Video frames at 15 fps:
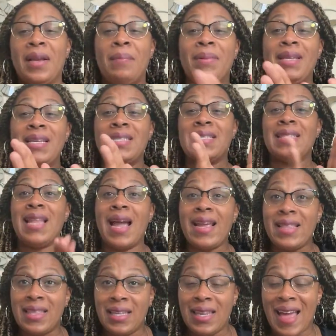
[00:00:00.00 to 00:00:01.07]
Please
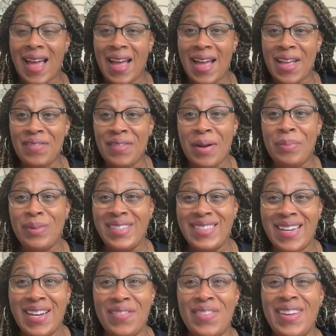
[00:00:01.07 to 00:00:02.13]
like the live. I
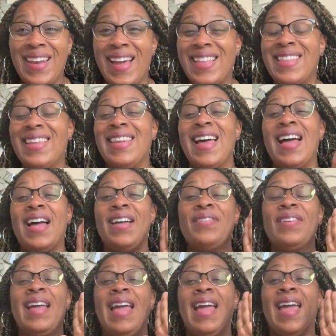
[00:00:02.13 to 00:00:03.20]
appreciate it if you like the live
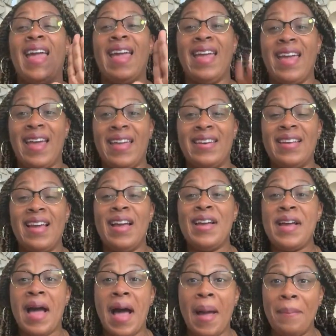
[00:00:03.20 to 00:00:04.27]
and
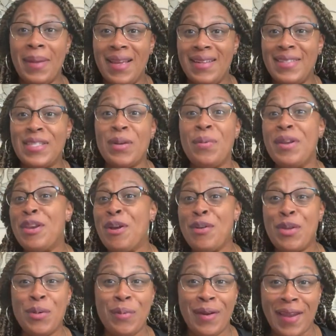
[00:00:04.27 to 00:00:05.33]
comment so we know
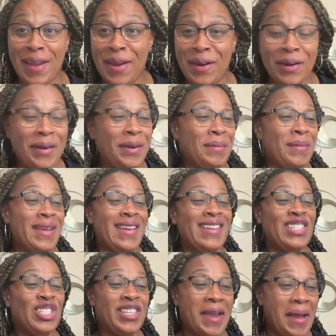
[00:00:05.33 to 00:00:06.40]
you were here and we
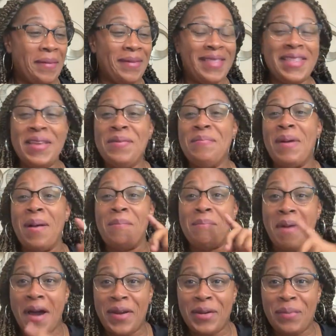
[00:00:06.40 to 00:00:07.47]
can chat with you. My
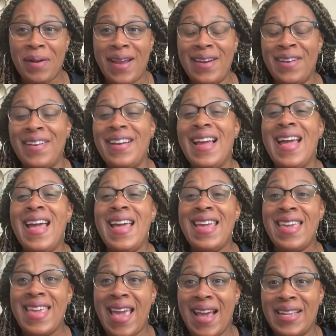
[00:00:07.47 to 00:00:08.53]
moderator,
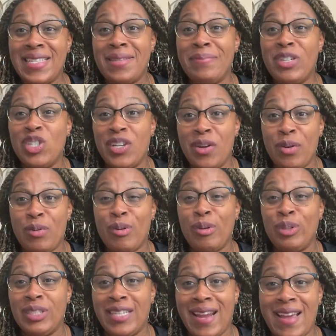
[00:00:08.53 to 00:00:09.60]
yes, Michelle
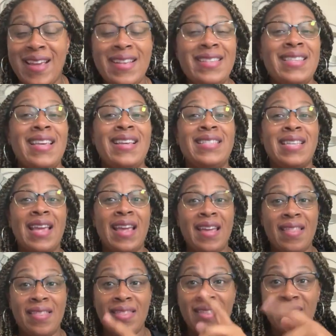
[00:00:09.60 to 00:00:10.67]
Crochets, is
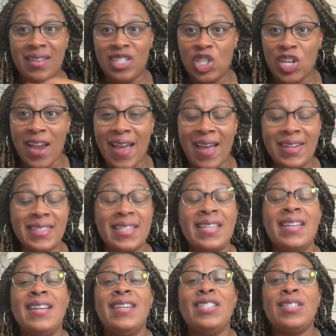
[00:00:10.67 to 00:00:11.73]
in the chat.
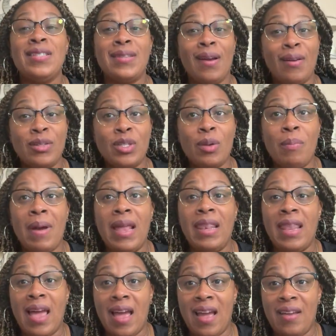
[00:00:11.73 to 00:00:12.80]
She's also my
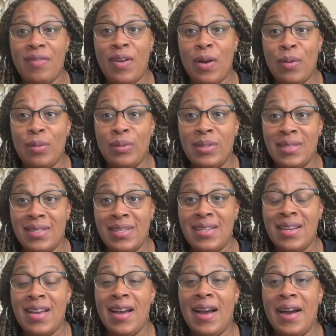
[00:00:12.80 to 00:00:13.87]
live host.
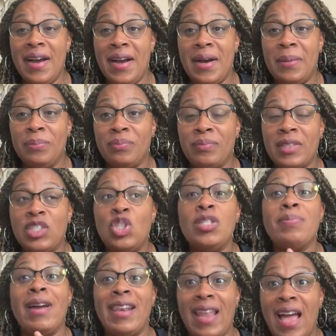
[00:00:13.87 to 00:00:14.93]
She's
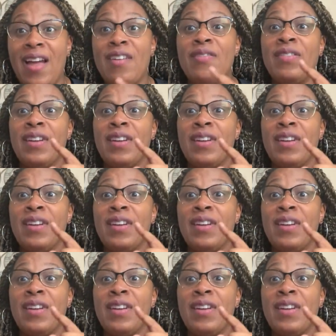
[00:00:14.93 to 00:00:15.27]
my live